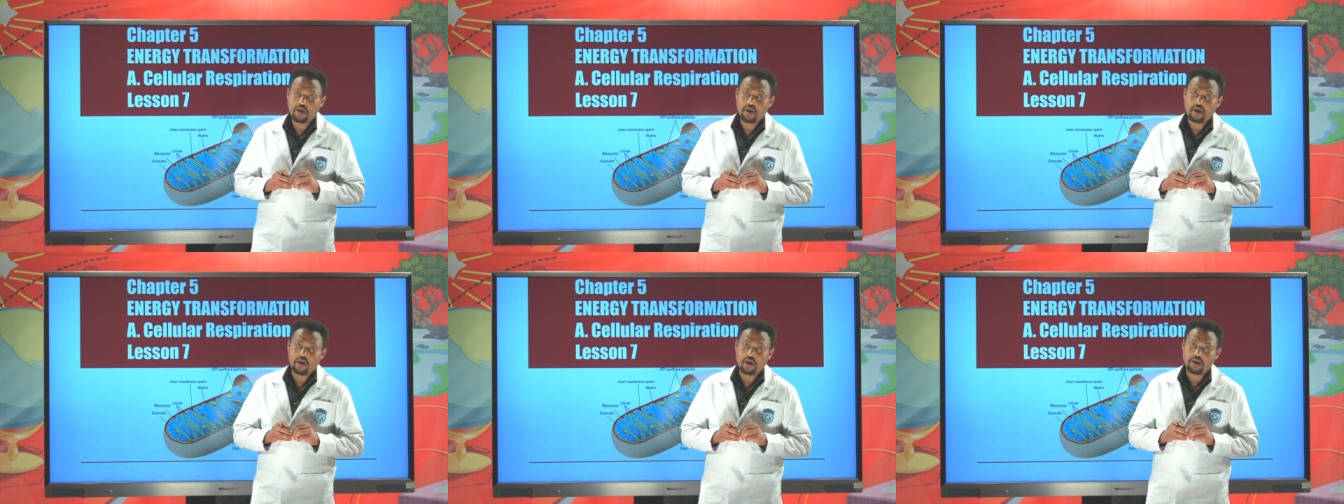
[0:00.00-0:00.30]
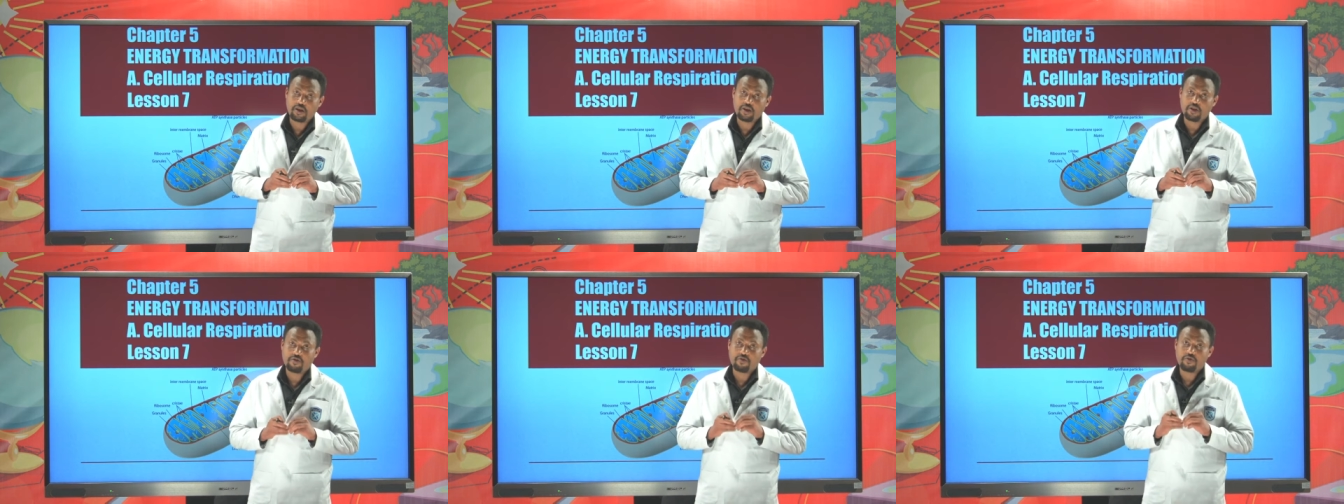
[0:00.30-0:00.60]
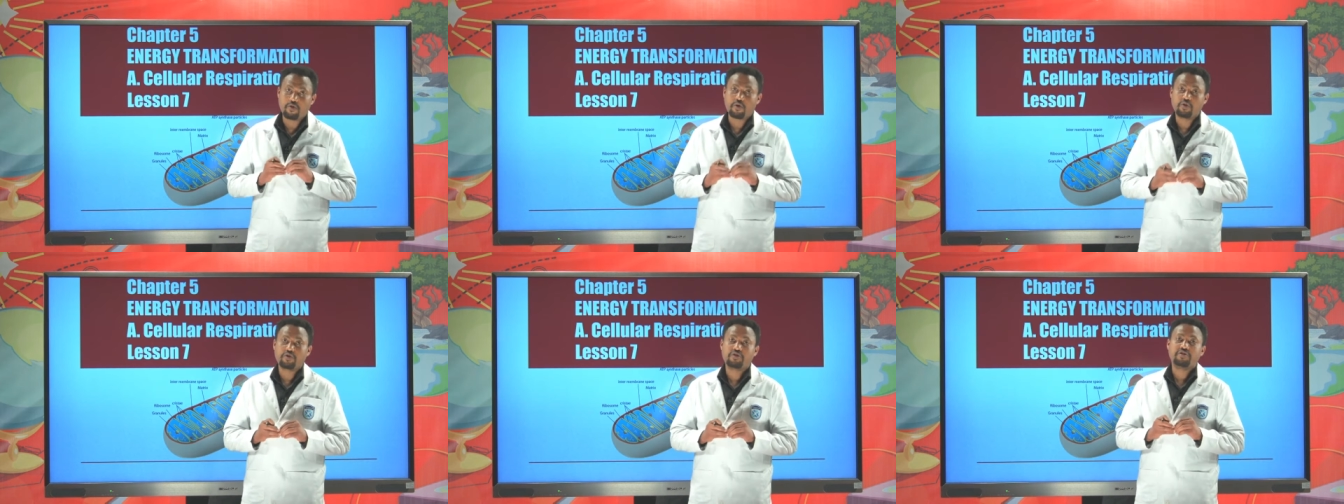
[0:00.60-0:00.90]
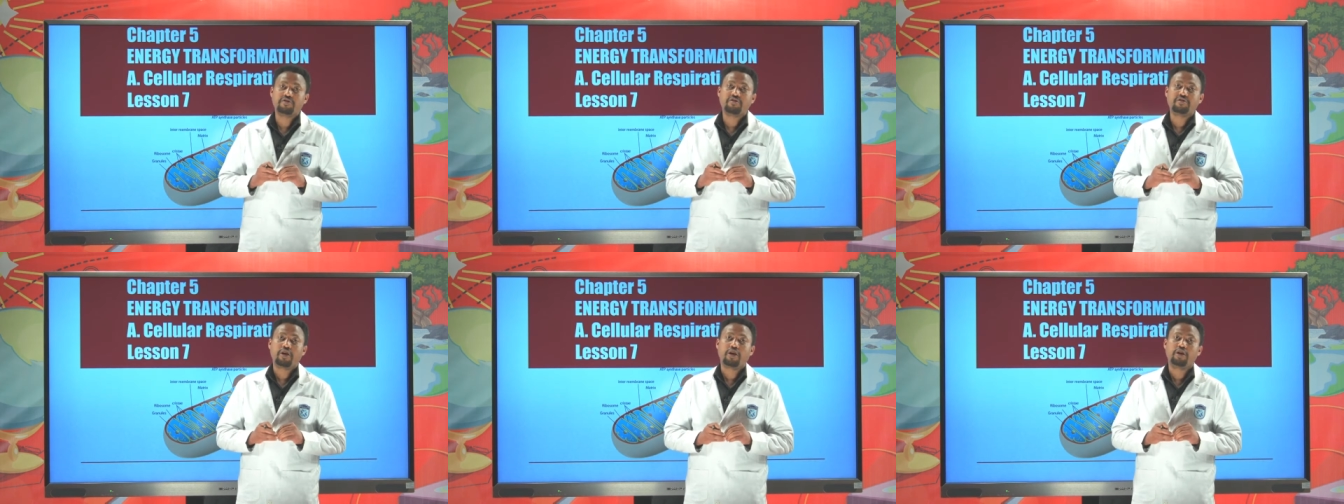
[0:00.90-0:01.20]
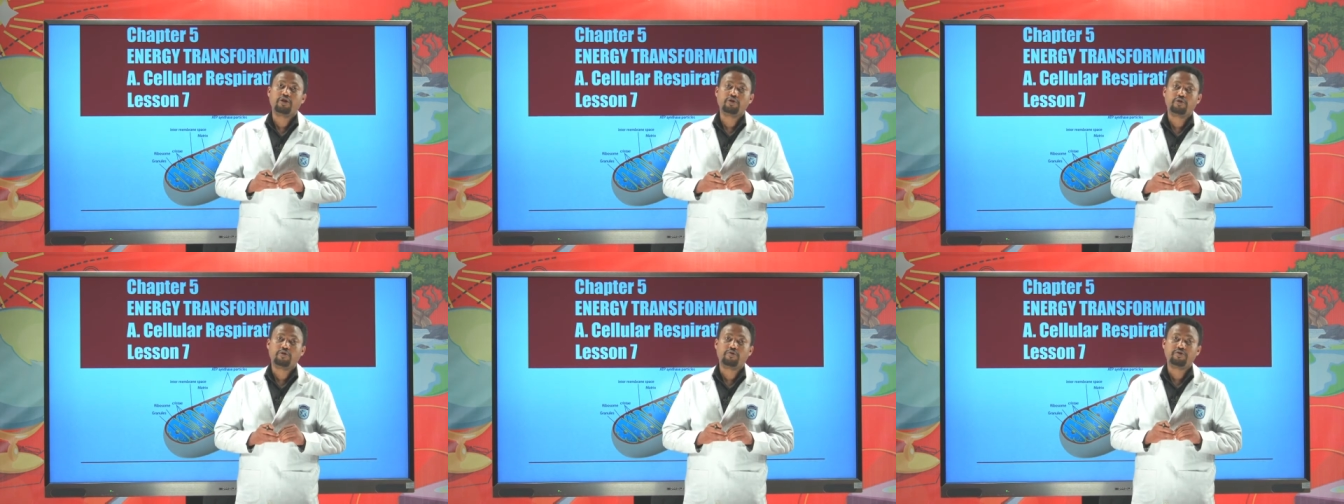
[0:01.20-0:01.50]
and the fourth
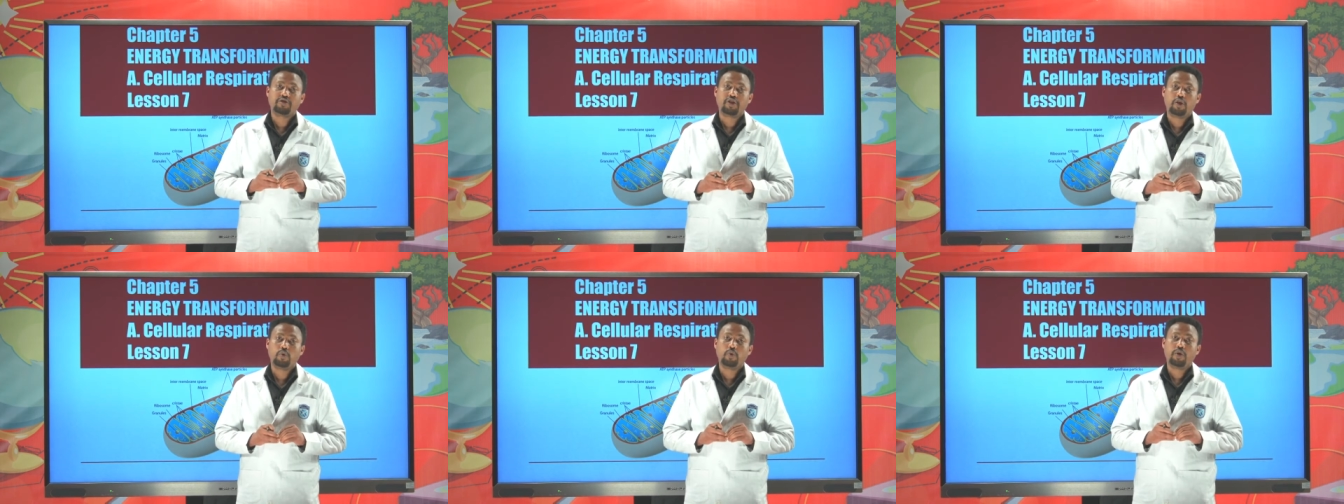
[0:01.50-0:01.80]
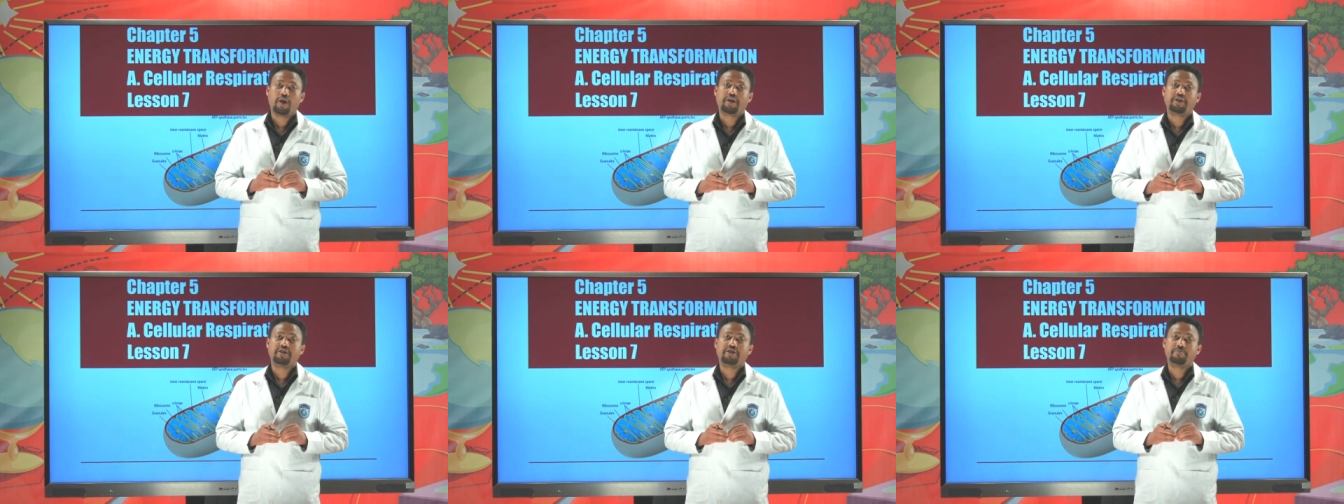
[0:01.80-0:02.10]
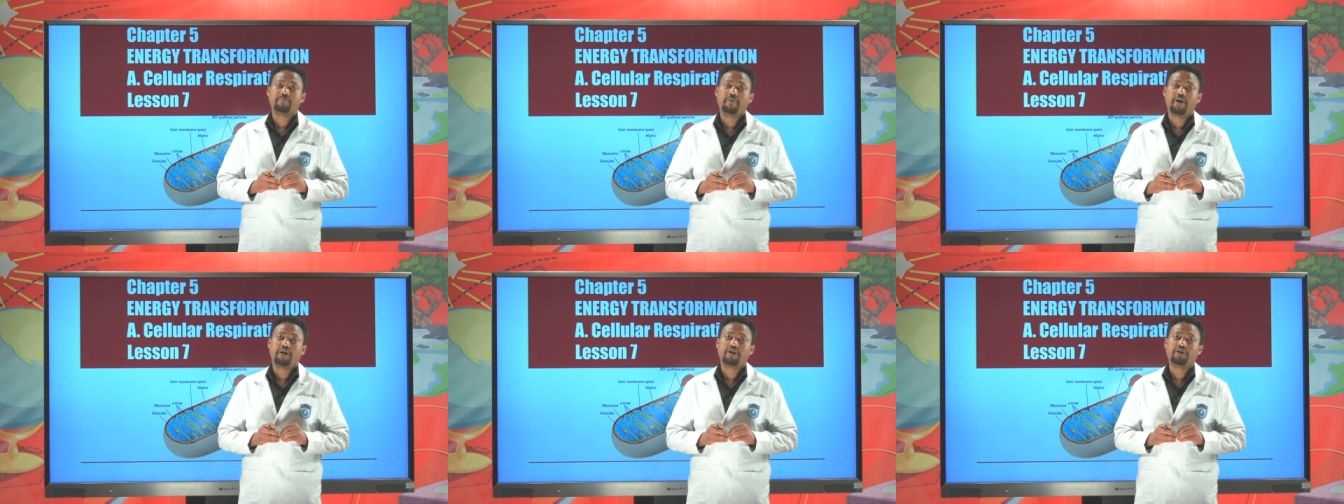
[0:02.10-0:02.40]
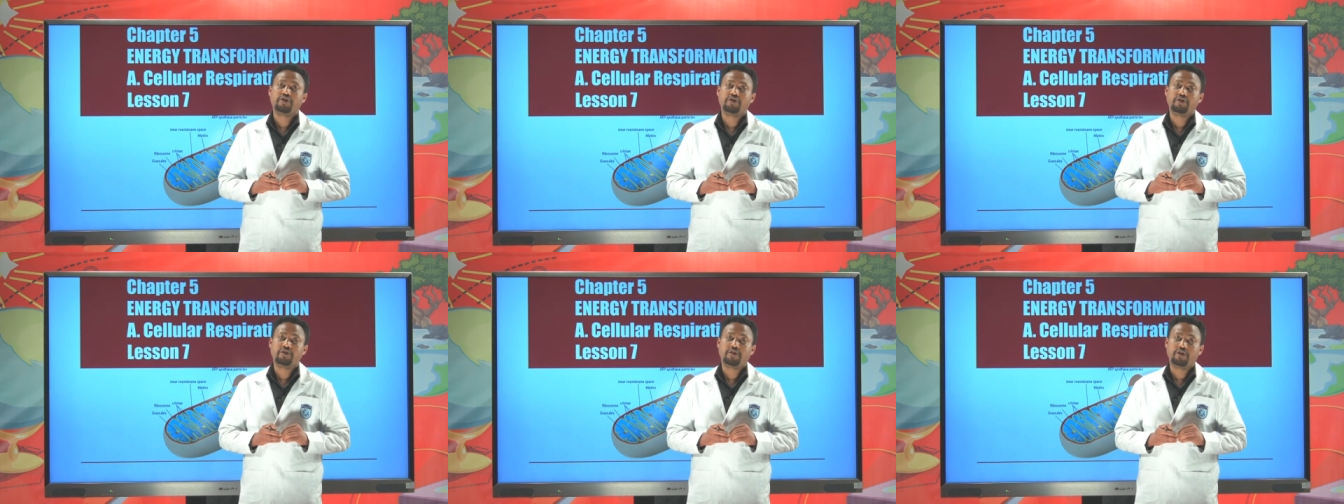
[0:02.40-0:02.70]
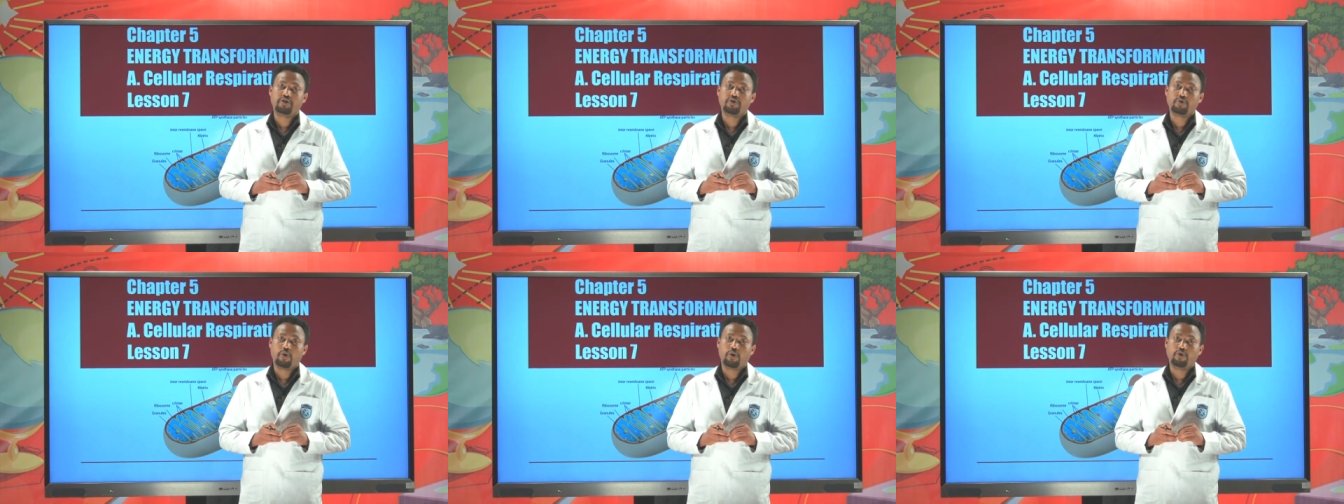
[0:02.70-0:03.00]
stage of cellular respiration
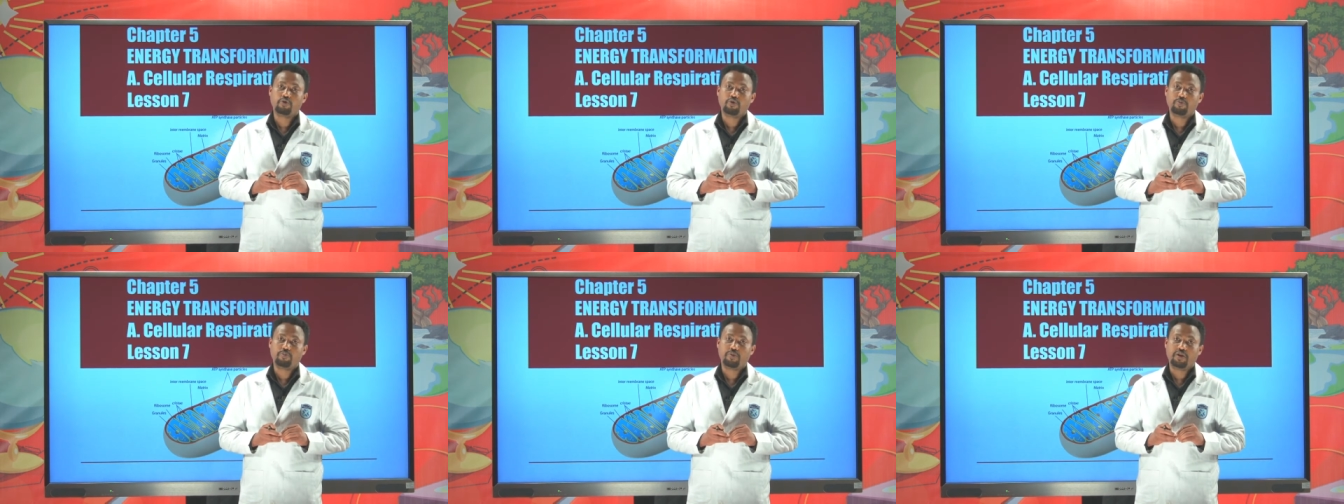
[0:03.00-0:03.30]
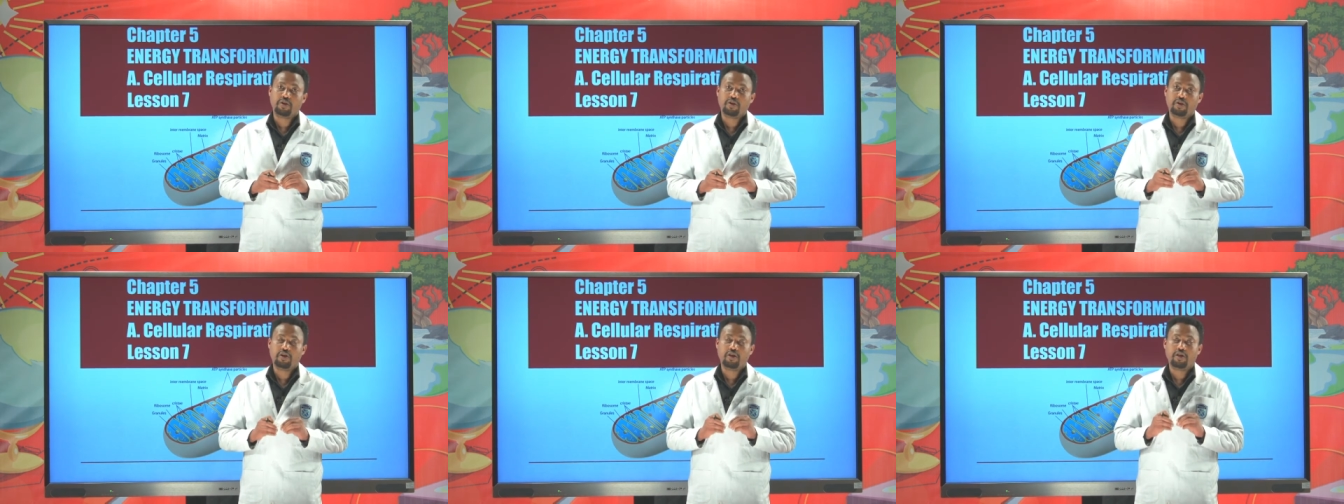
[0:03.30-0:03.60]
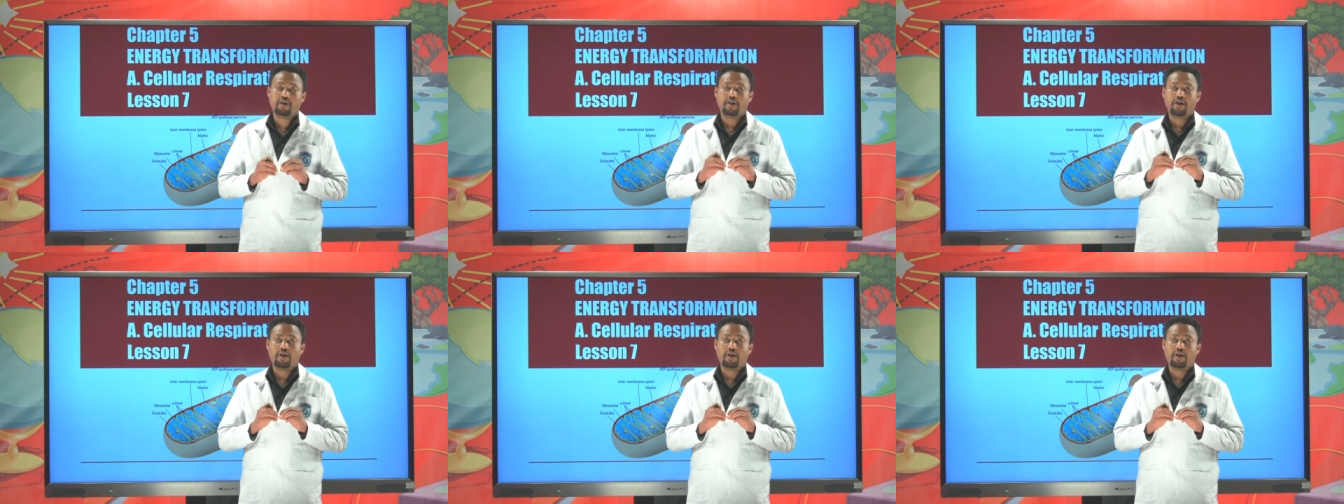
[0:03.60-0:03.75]
is going to be